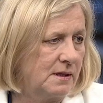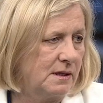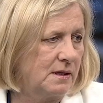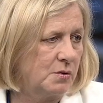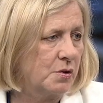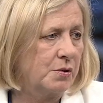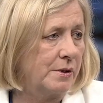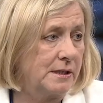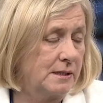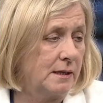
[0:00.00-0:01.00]
the North
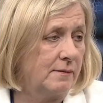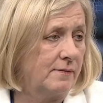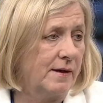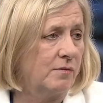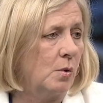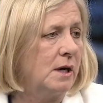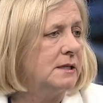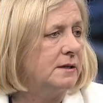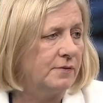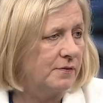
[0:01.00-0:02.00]
Koreans had, have
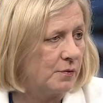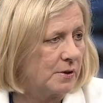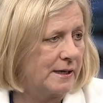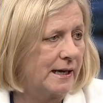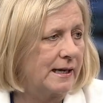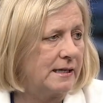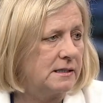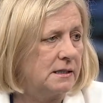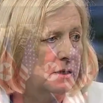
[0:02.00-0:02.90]
wanted for four decades, and